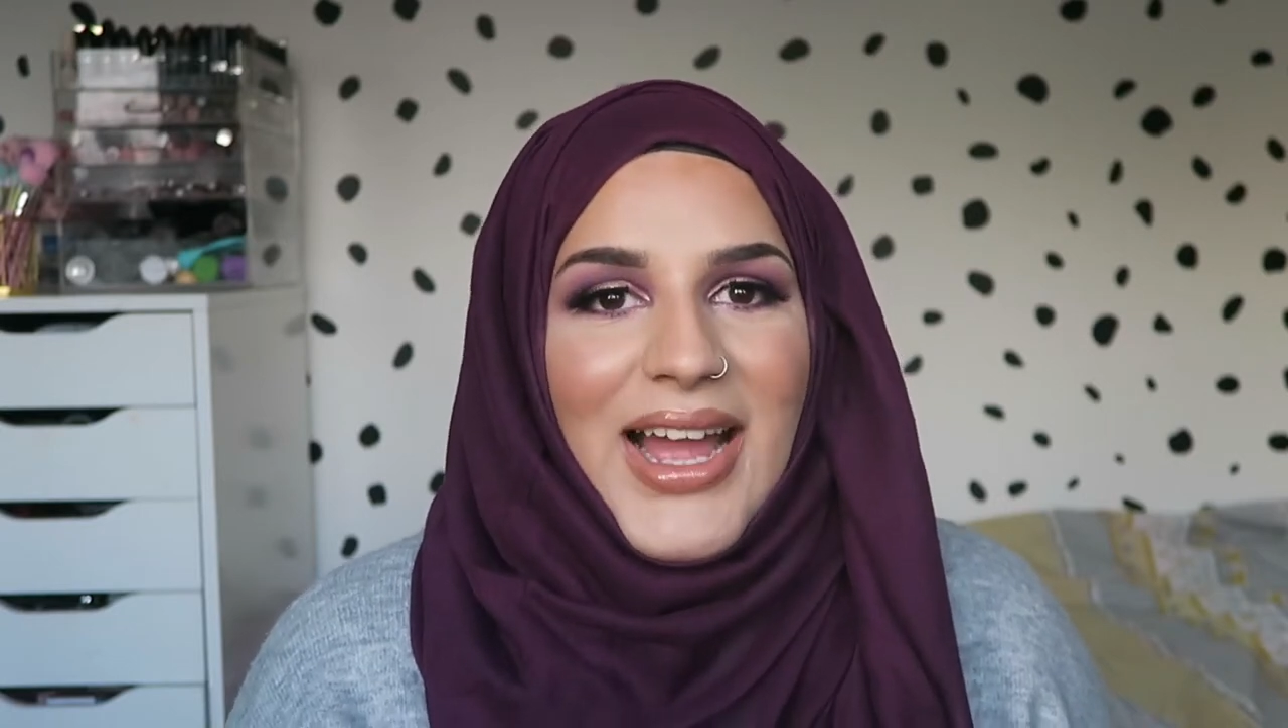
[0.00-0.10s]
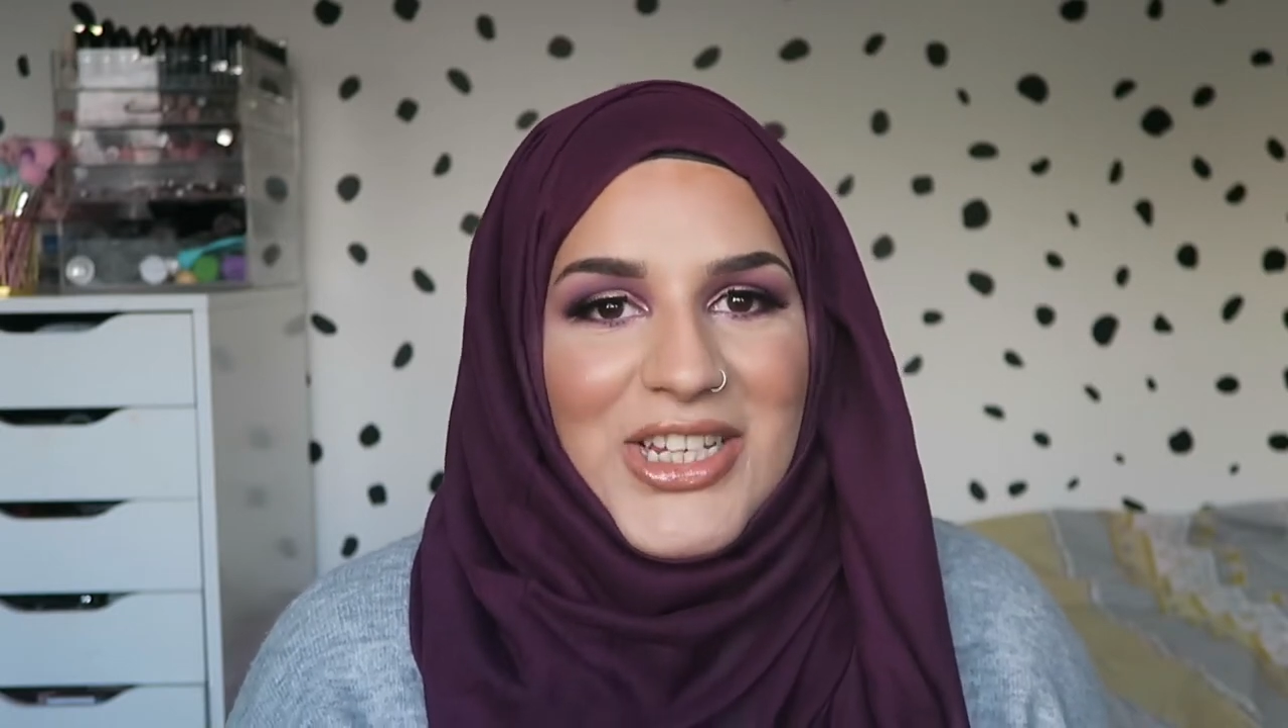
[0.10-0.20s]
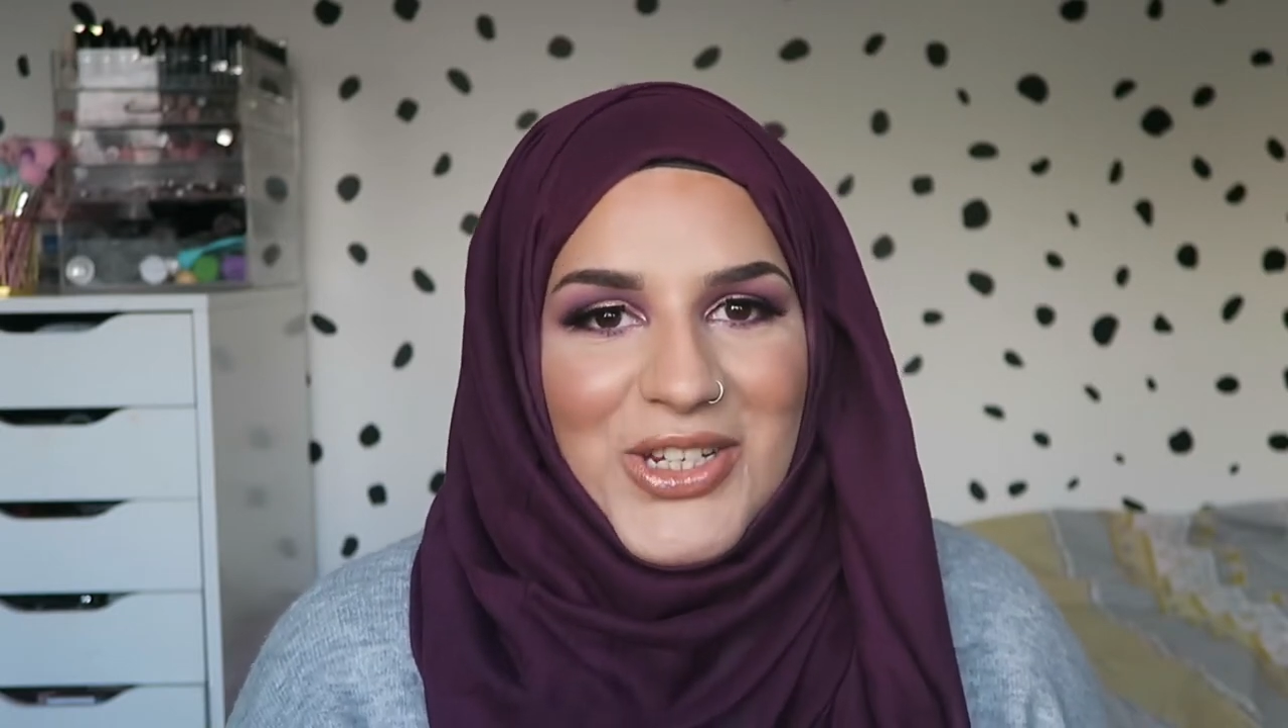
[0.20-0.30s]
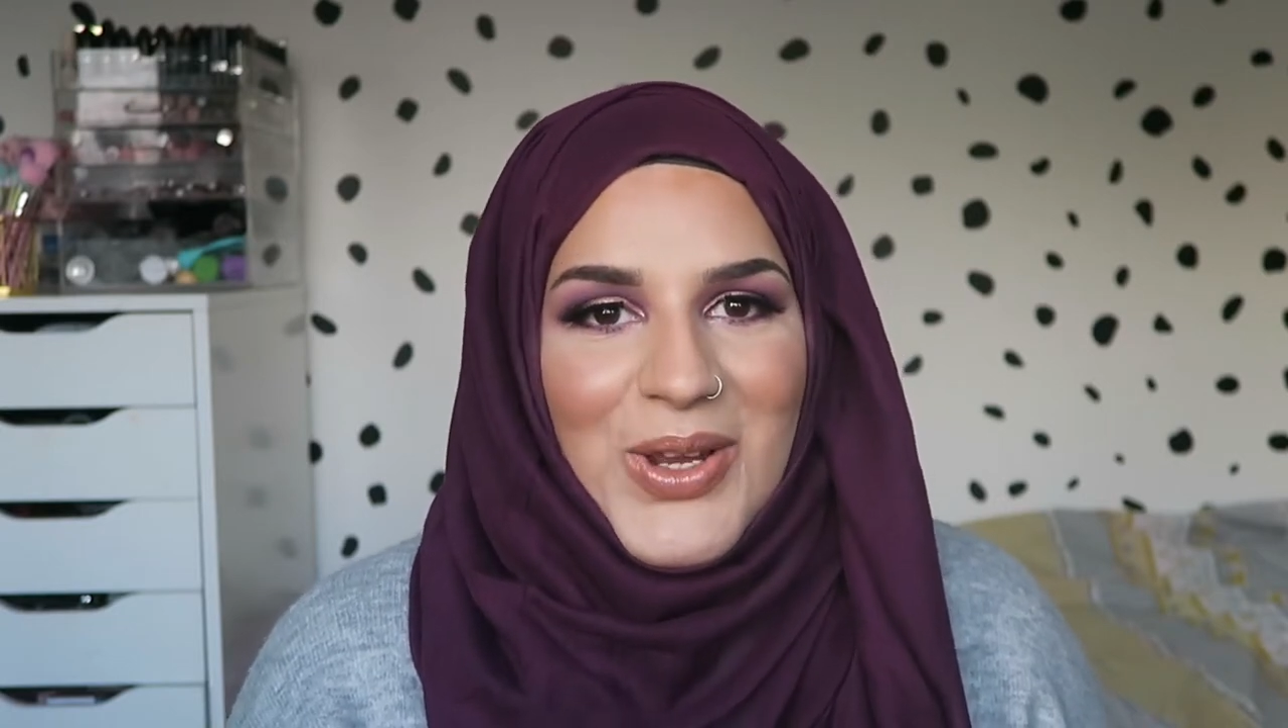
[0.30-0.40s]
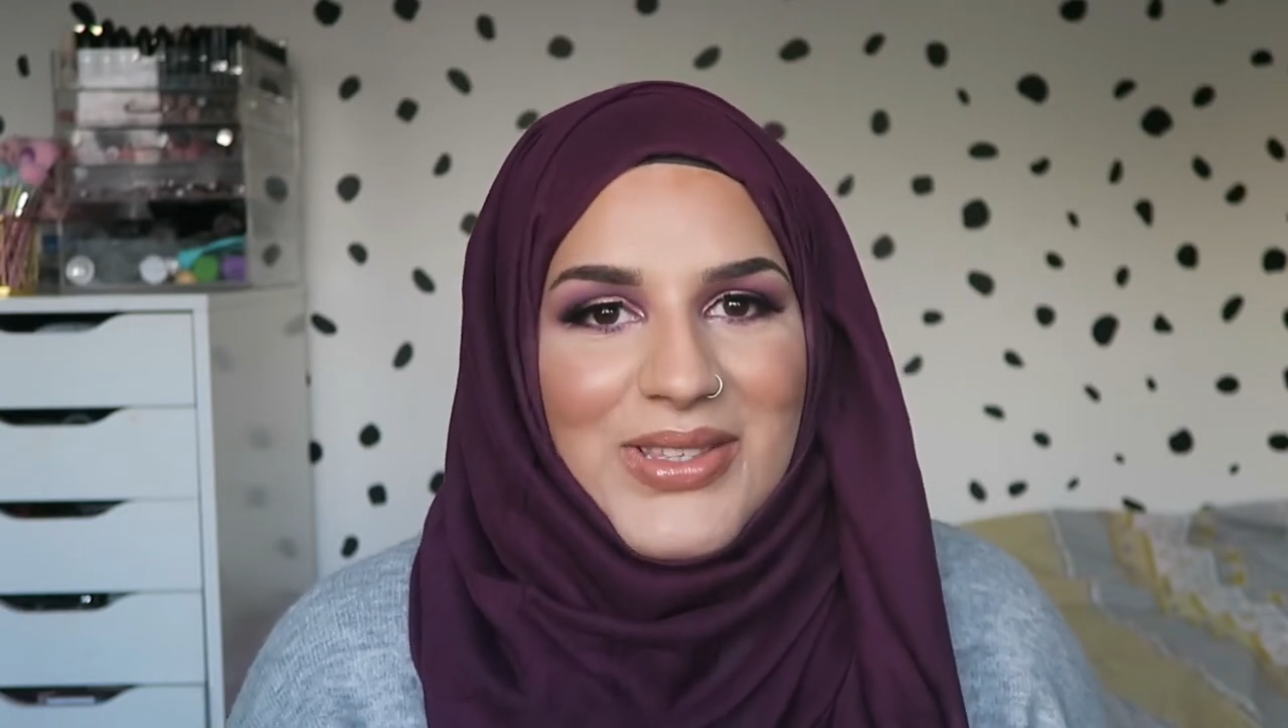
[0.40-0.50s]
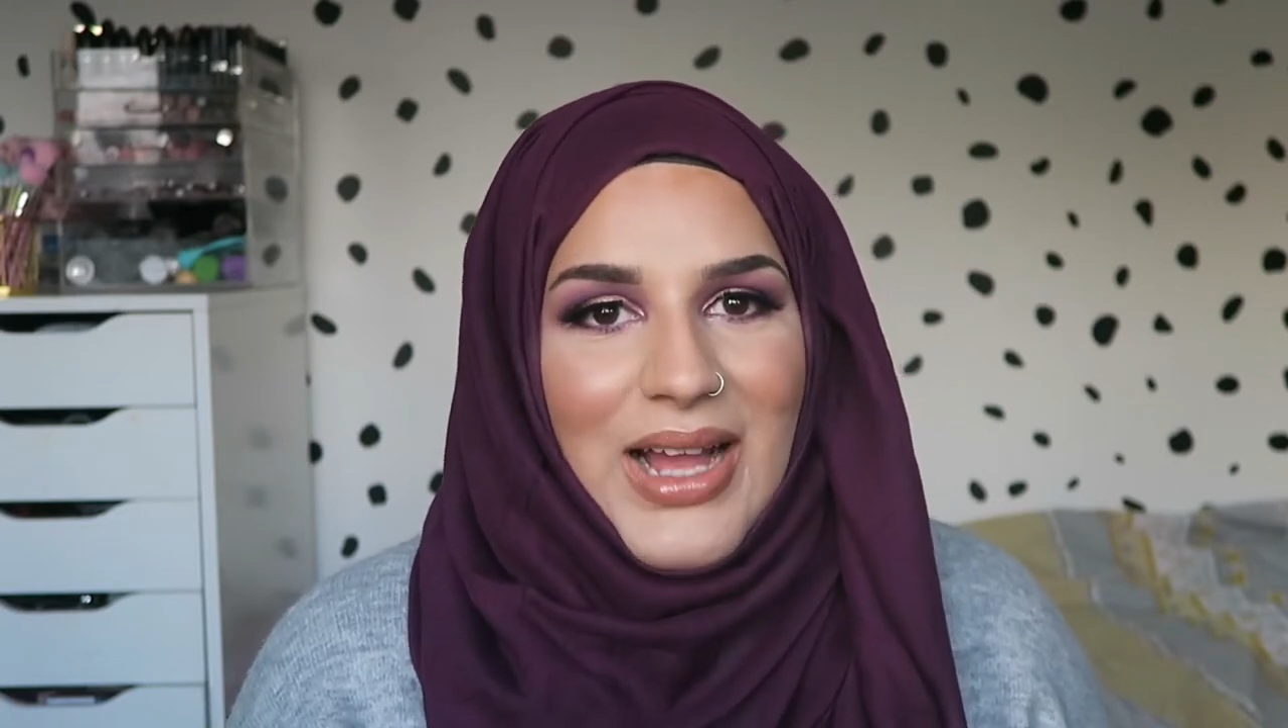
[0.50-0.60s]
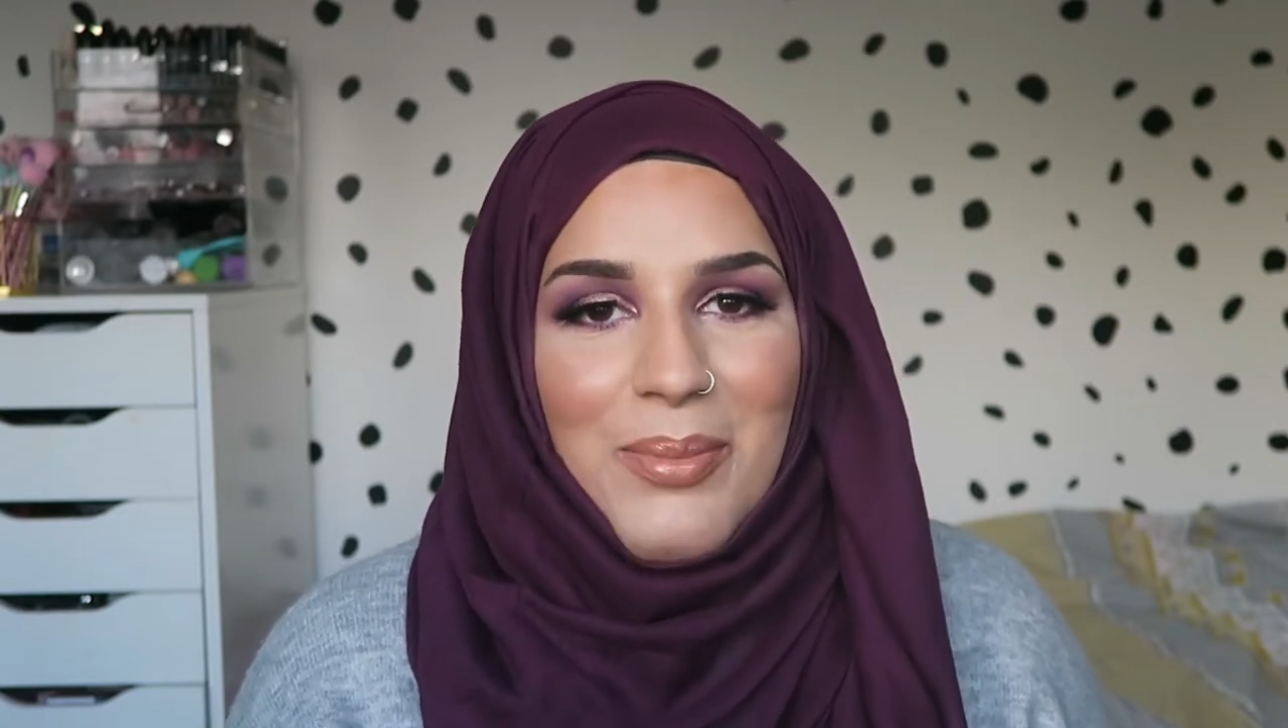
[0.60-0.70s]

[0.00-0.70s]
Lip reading: and she knows that